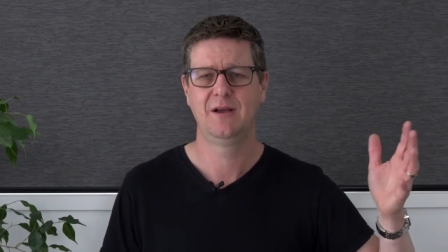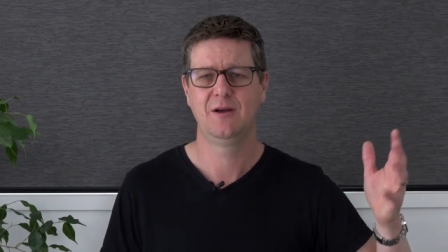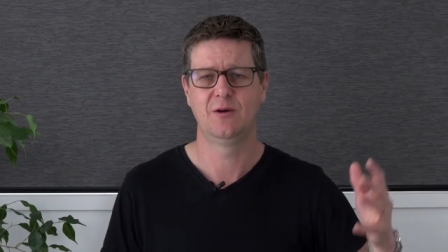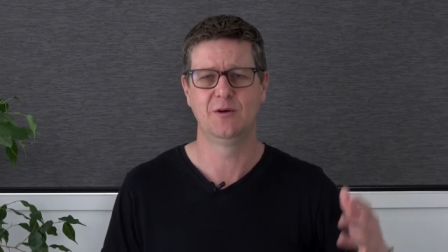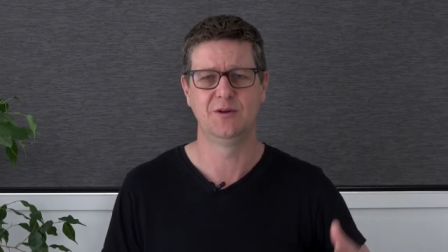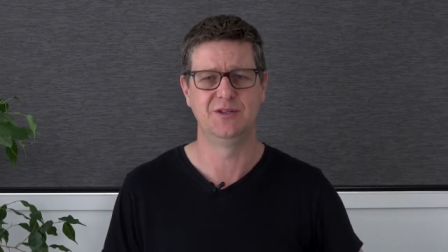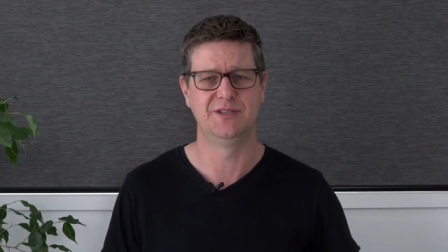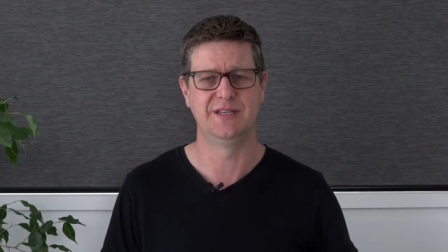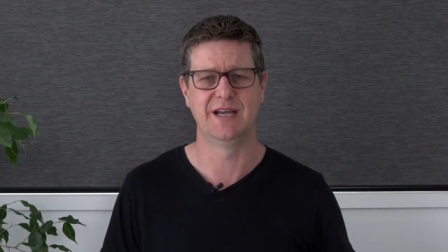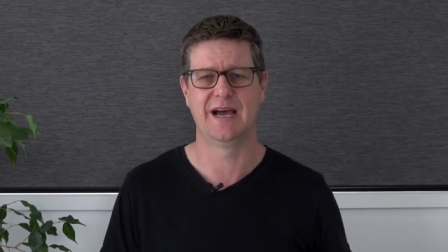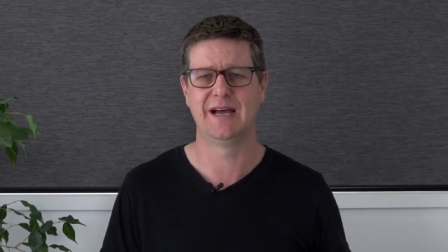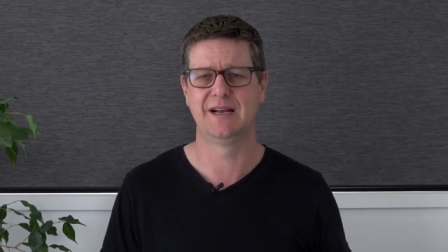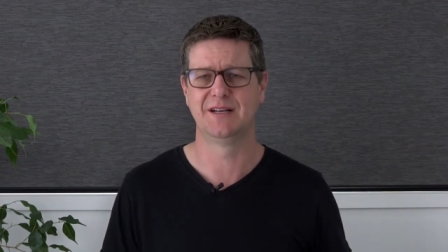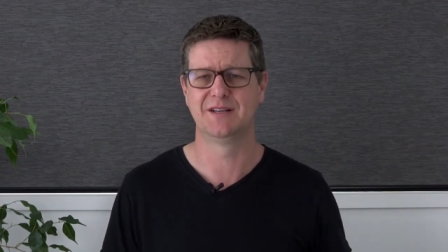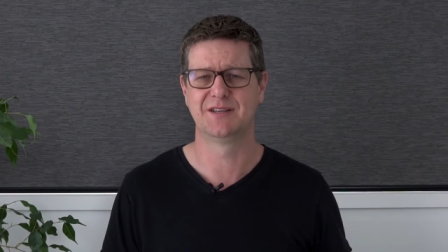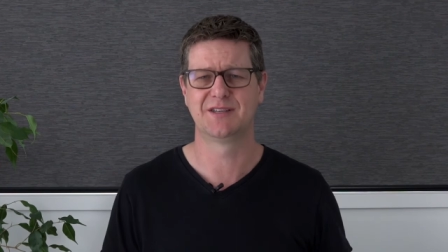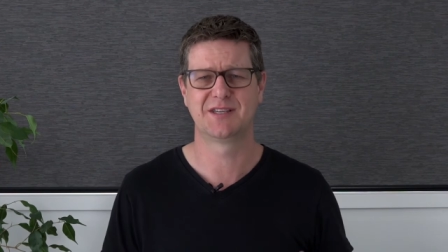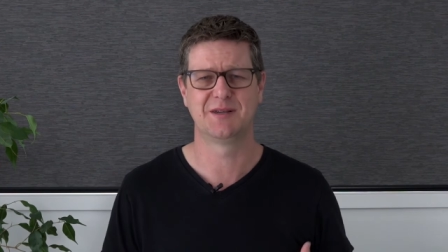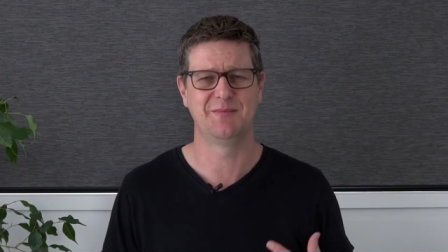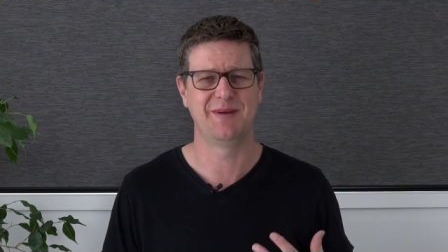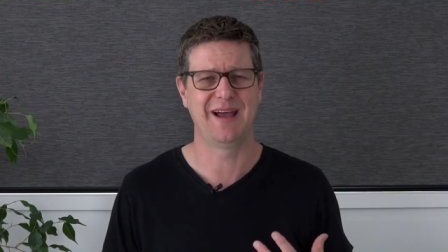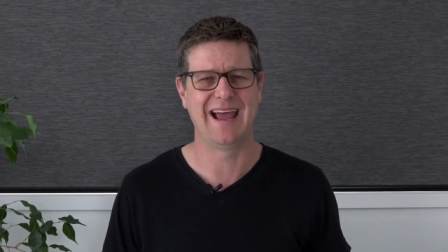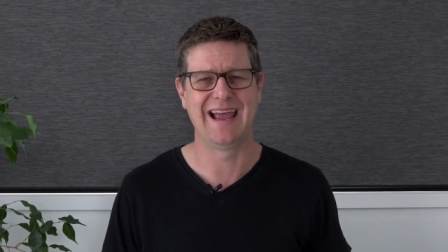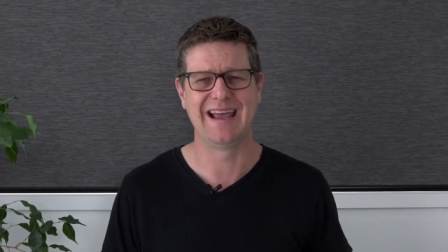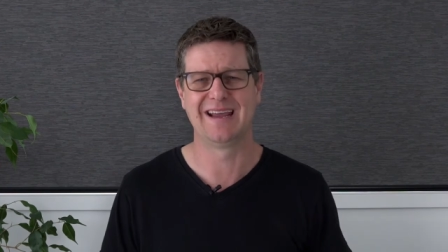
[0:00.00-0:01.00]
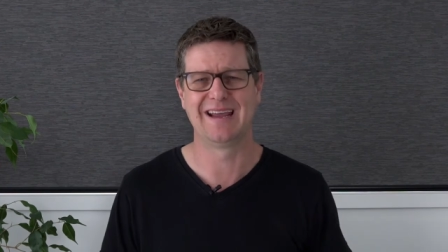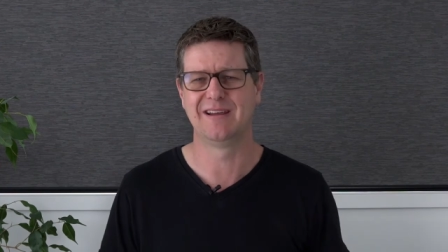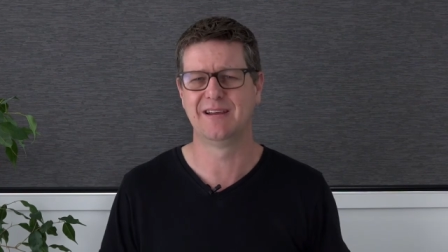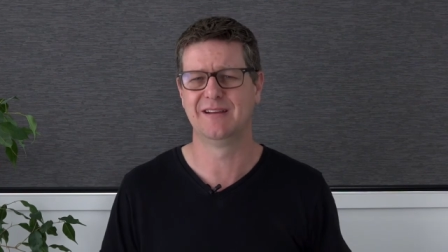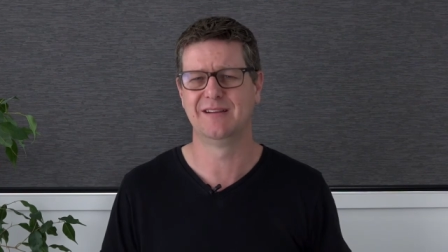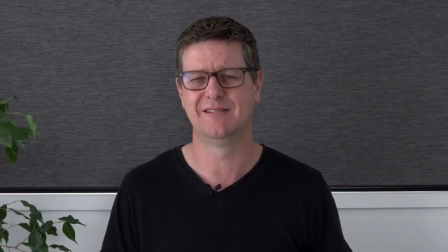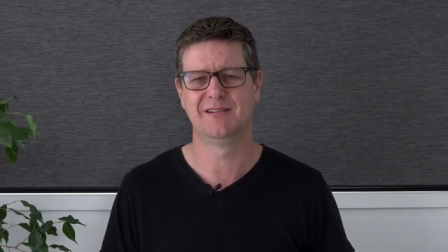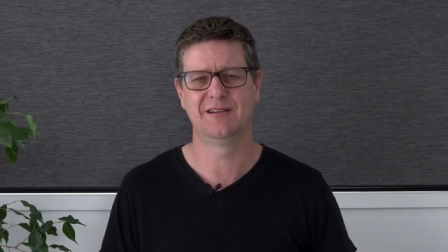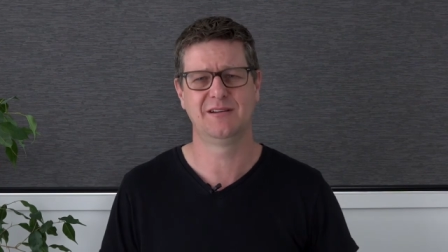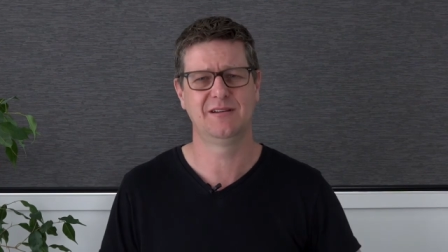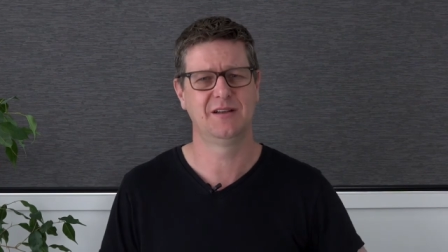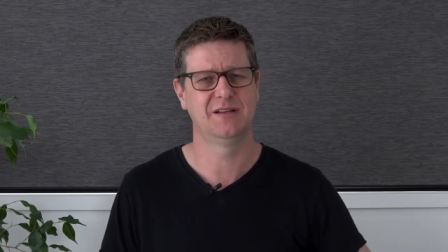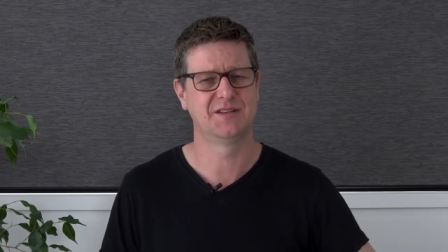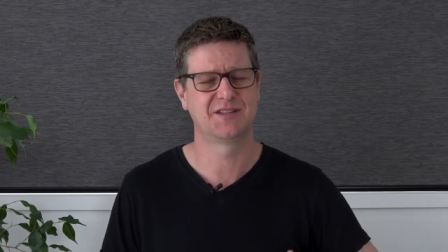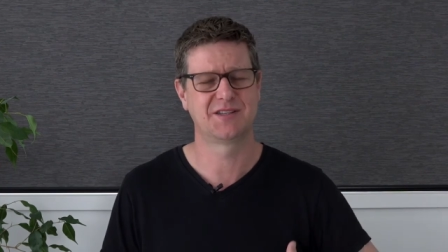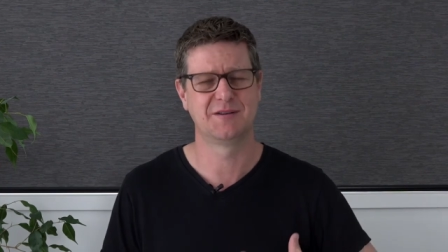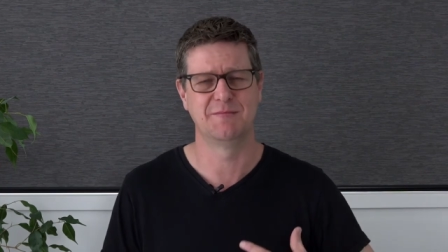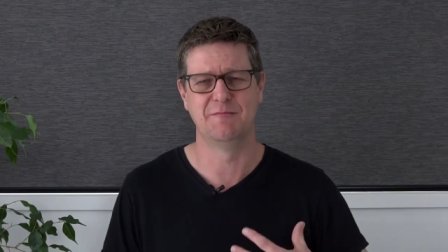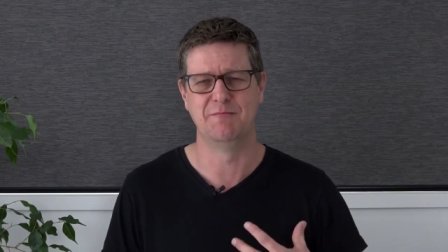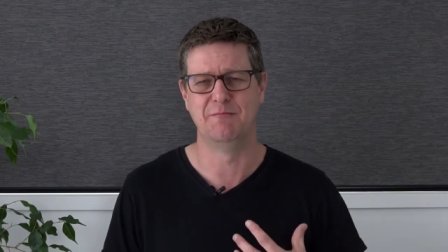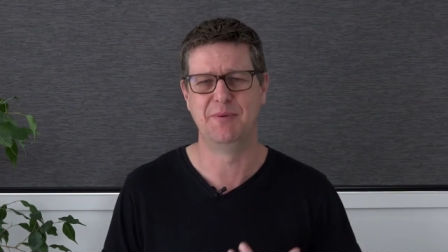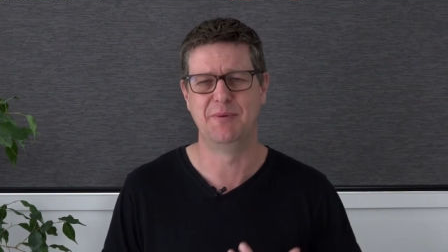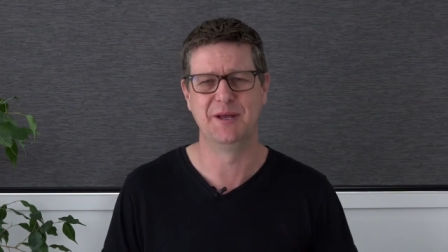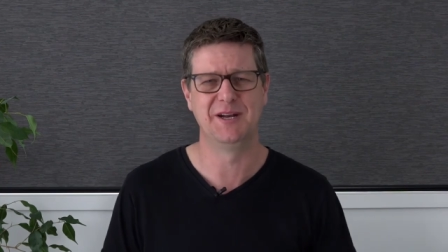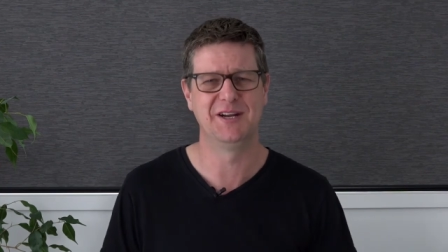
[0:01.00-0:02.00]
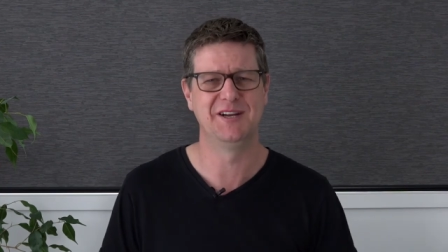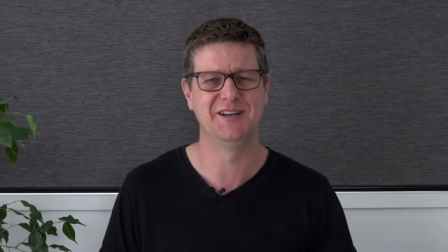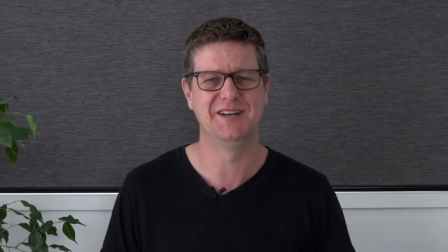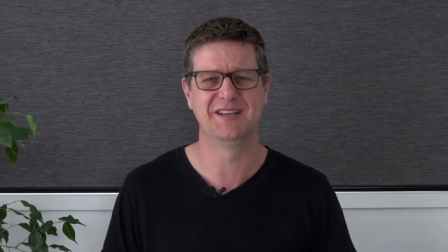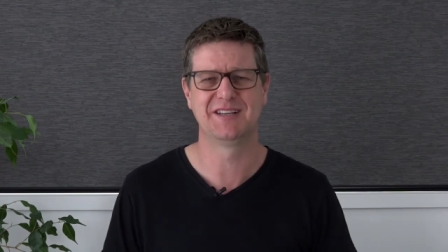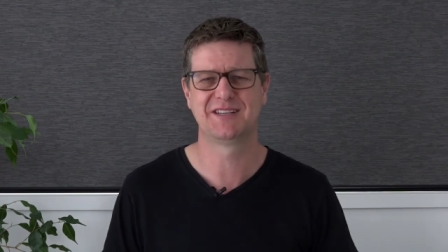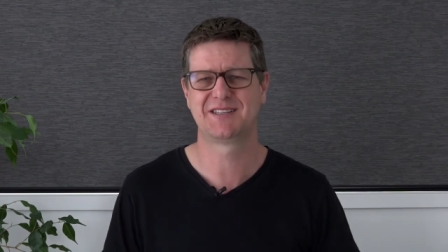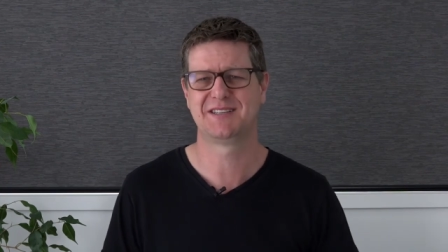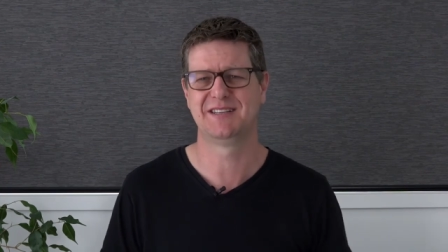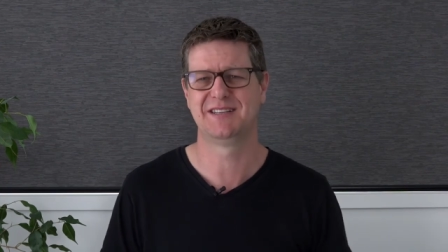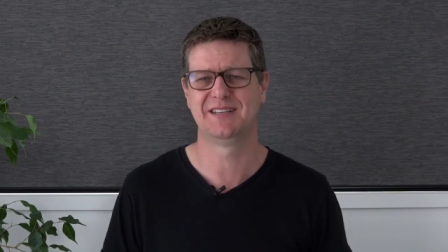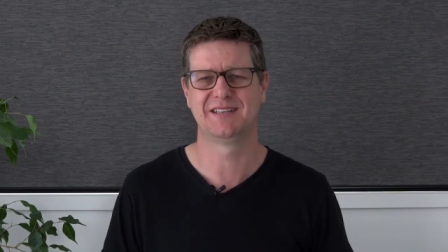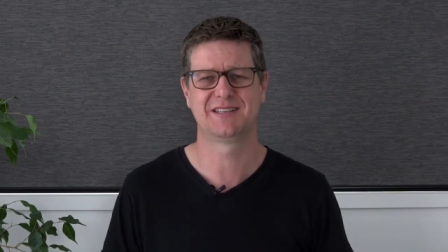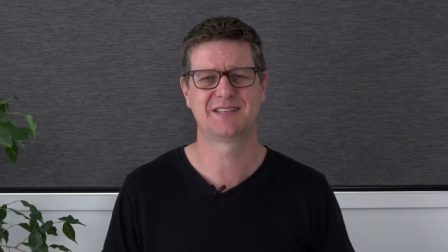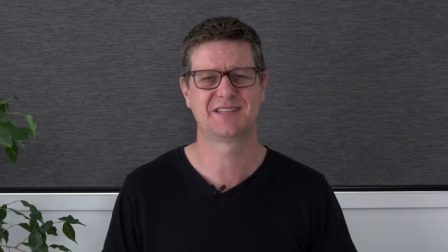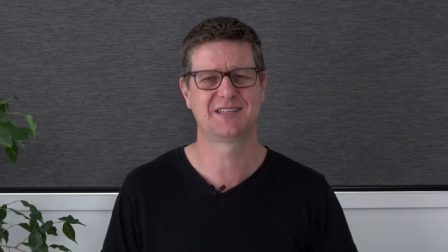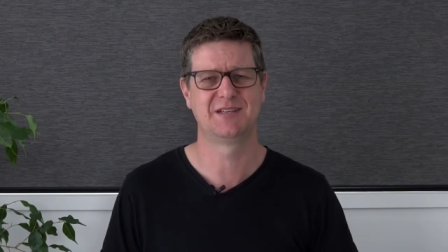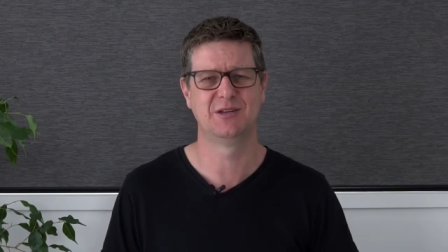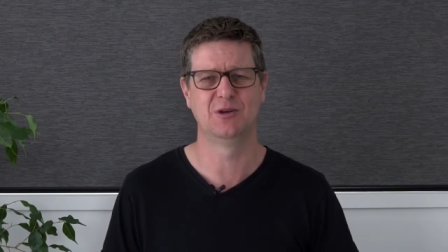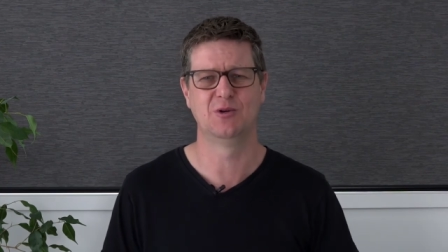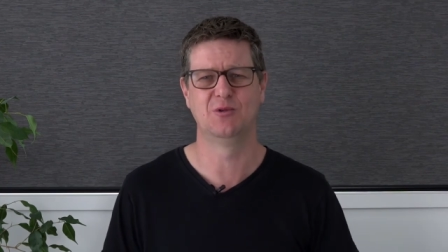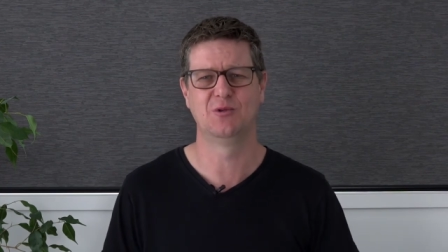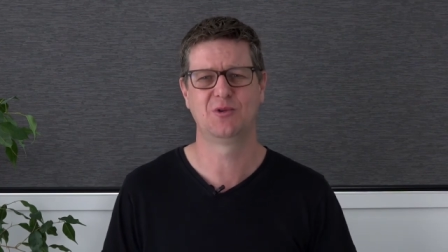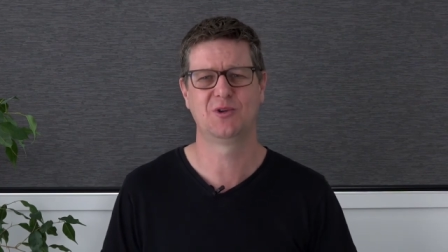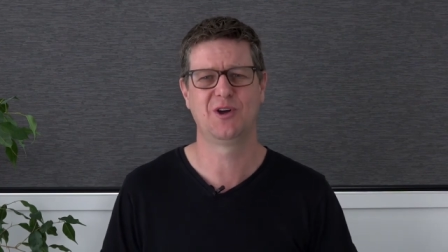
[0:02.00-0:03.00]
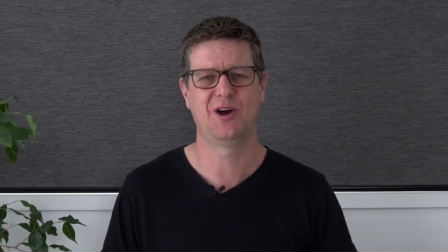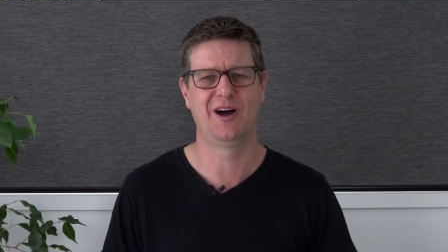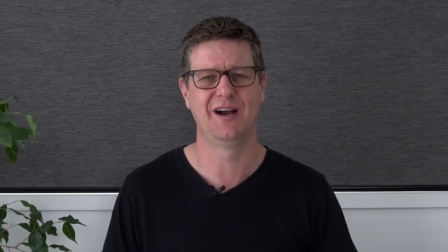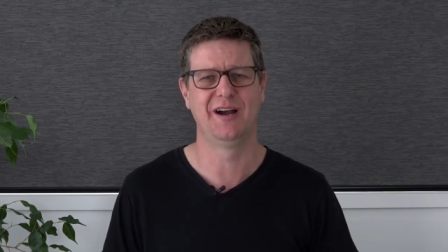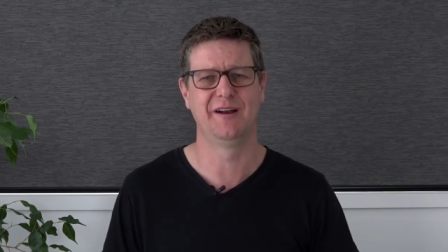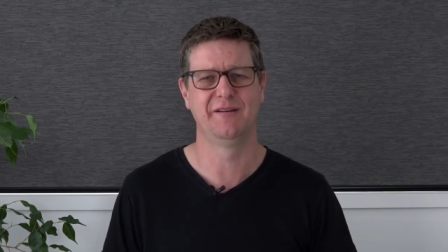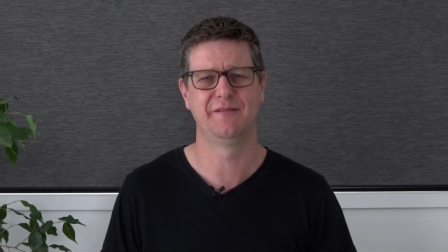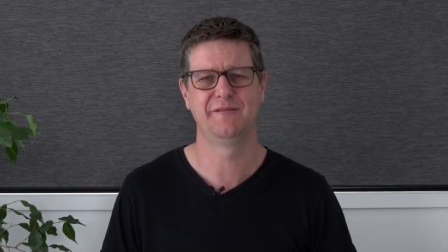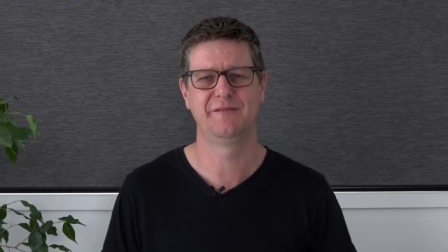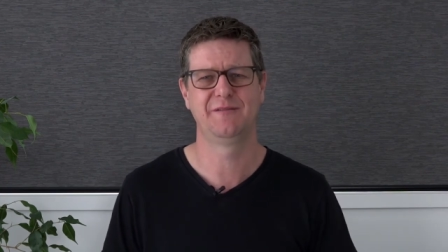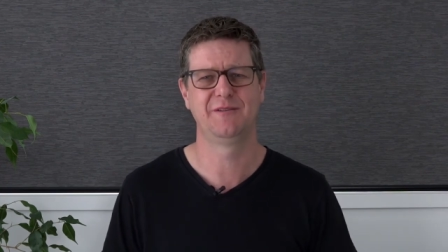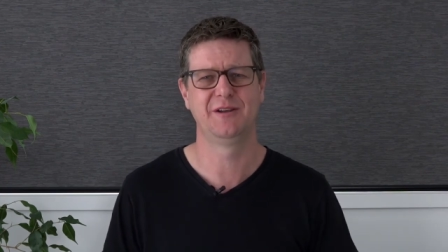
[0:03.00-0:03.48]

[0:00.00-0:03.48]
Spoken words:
or done, some anger and some bitterness that's still kind of,